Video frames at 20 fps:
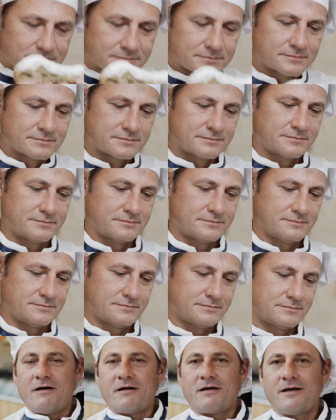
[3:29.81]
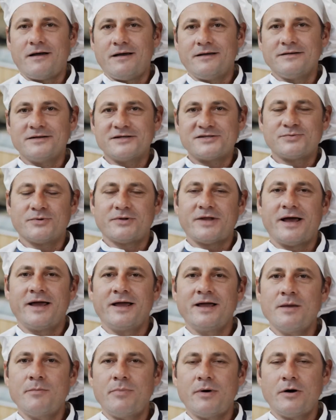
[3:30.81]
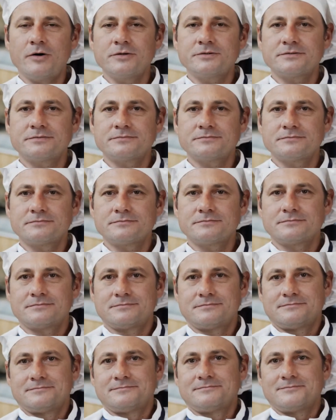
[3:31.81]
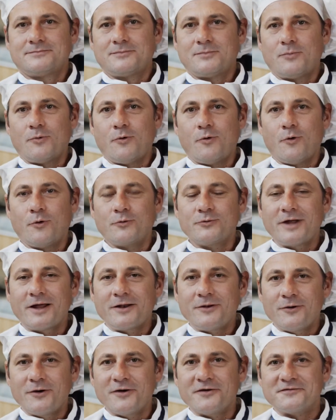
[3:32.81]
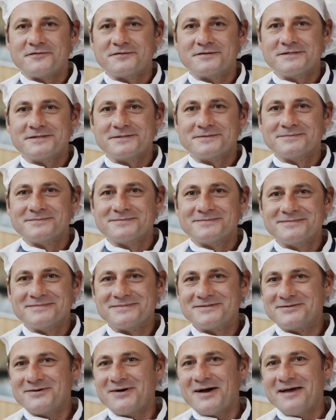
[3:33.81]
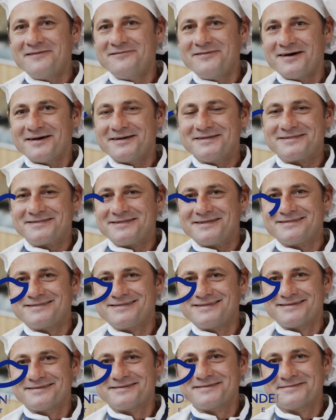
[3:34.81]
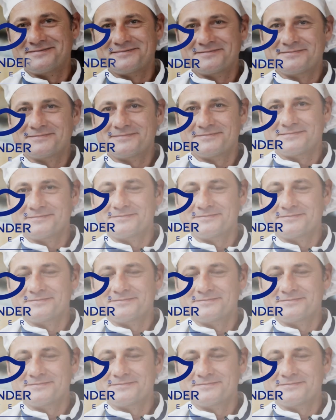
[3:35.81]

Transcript: There is no effort at all. It is built in, and then it runs. It's just that simple.